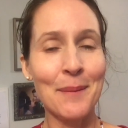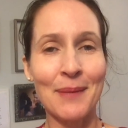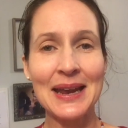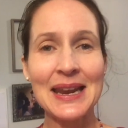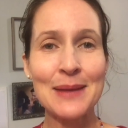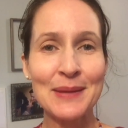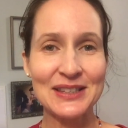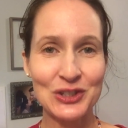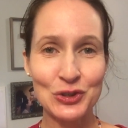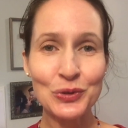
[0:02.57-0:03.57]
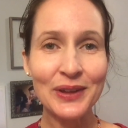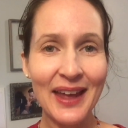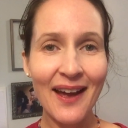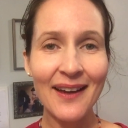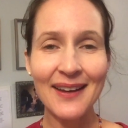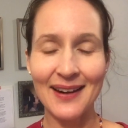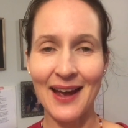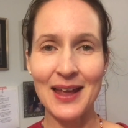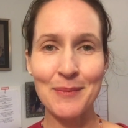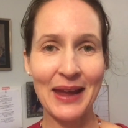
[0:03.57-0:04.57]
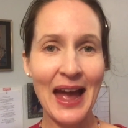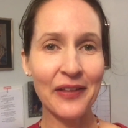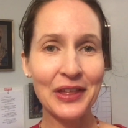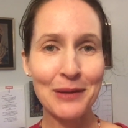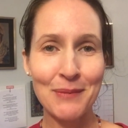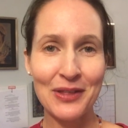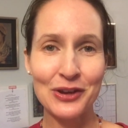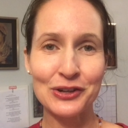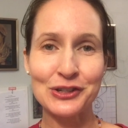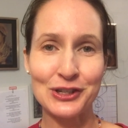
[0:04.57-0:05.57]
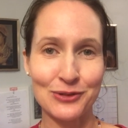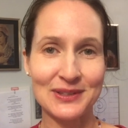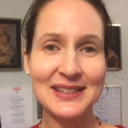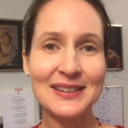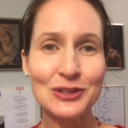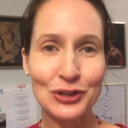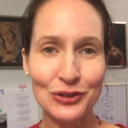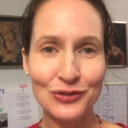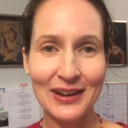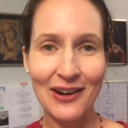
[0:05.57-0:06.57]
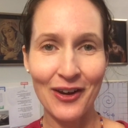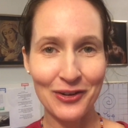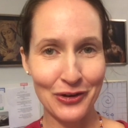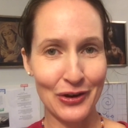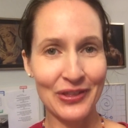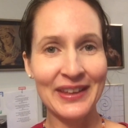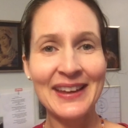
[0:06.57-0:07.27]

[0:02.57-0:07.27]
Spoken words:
My name is Julia and I am a Catholic mother to 6 children on earth